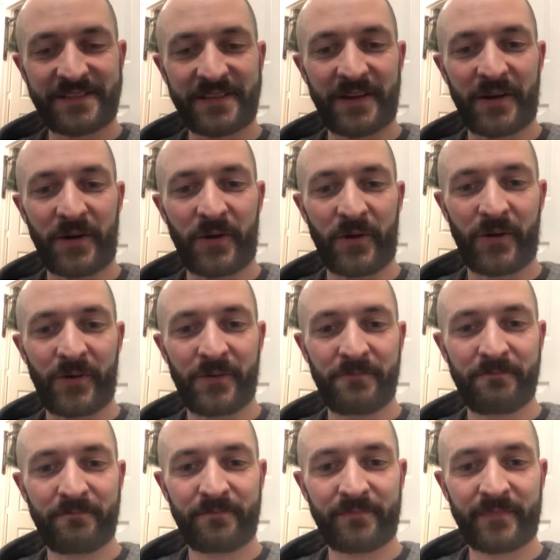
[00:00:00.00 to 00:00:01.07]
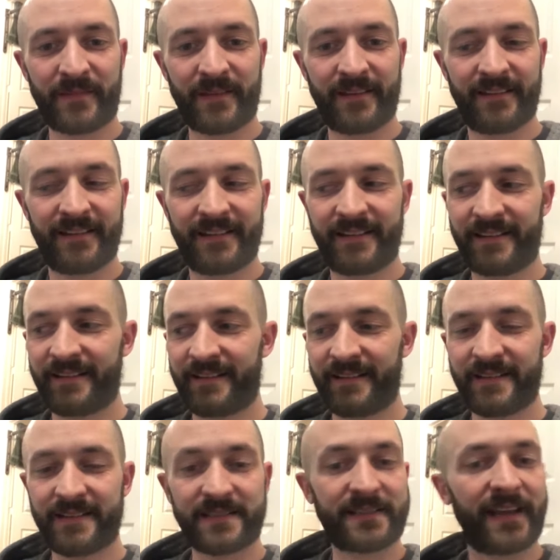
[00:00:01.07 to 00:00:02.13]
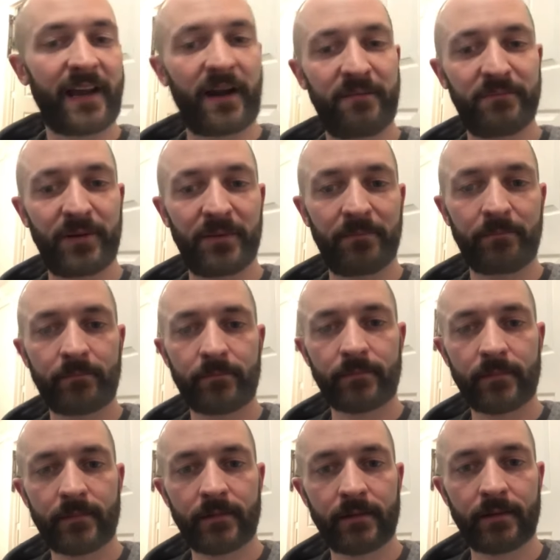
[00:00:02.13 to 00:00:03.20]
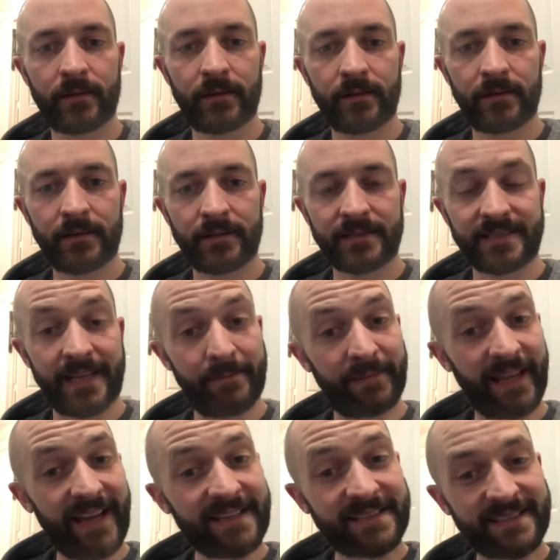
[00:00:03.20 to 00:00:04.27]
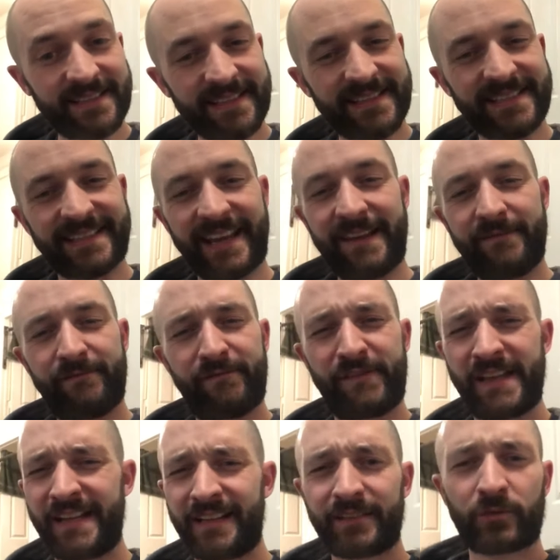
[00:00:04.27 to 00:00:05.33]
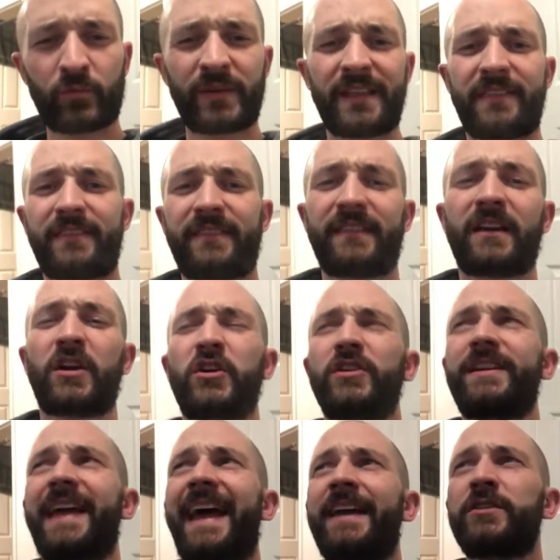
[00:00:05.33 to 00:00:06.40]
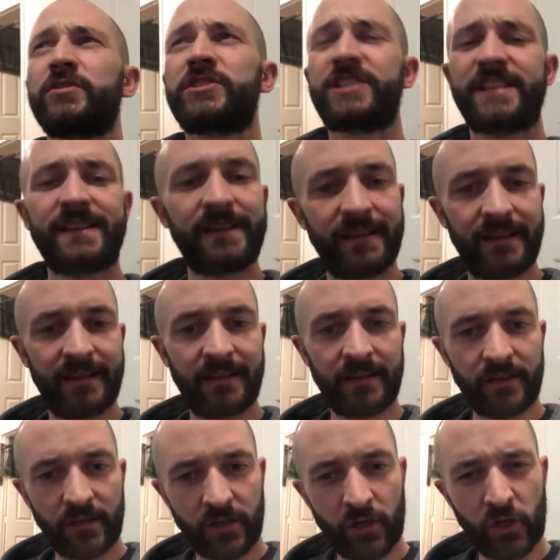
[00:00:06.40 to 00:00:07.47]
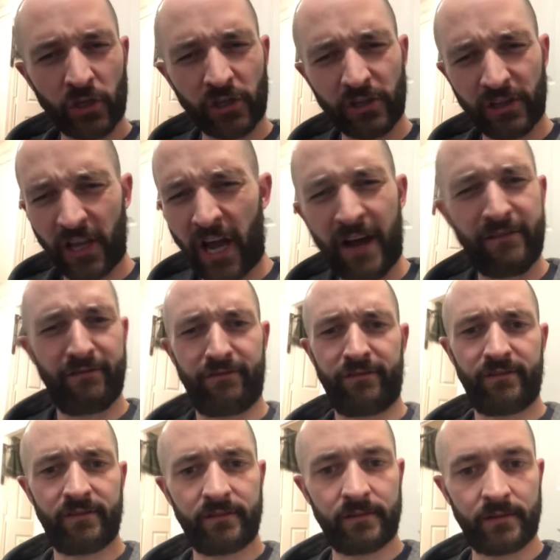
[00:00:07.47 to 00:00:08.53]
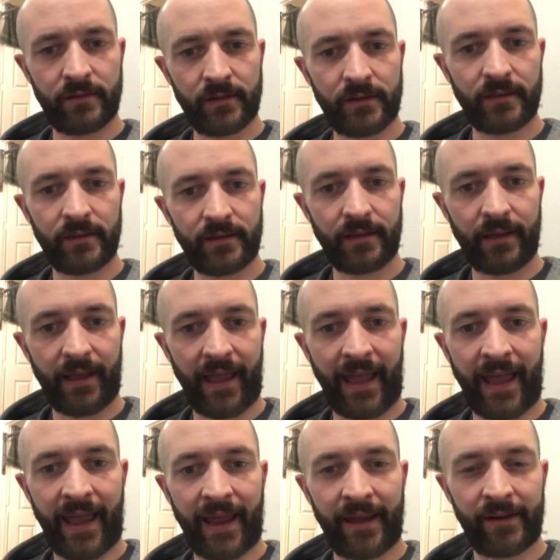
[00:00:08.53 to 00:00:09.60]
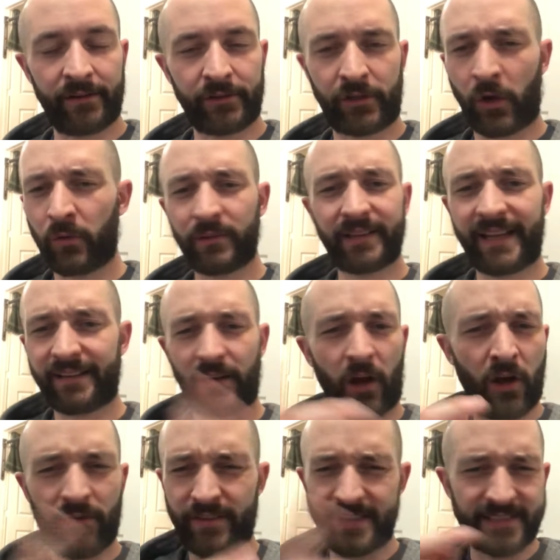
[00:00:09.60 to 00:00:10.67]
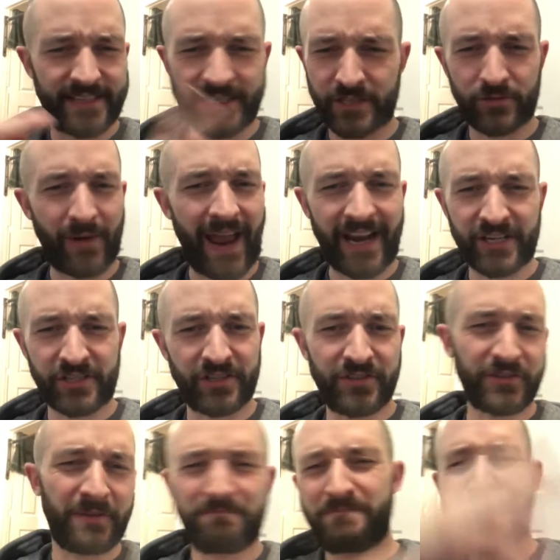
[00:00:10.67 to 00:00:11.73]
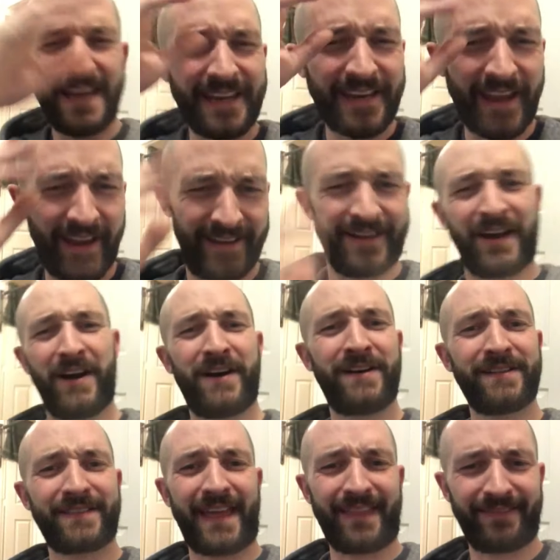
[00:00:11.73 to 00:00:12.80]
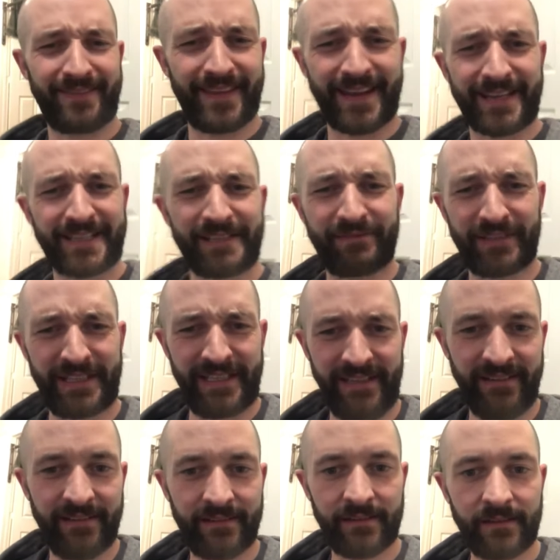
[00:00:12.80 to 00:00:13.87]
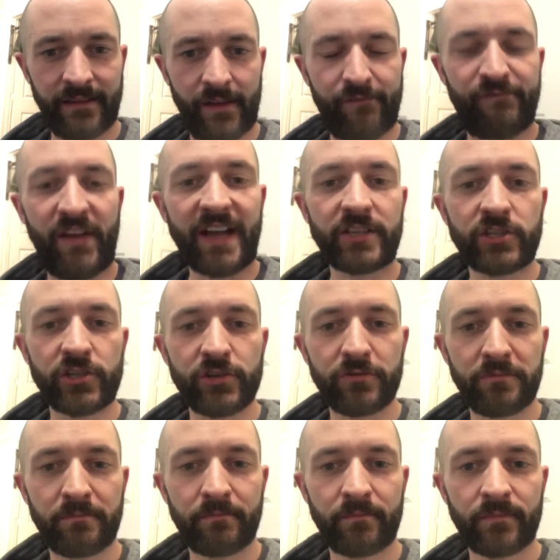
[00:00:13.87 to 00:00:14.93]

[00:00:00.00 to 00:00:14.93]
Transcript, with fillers: so stay humble, stay blessed, stay filled with good energy good love and don't let all these distractions, the media and all that negativity affect you.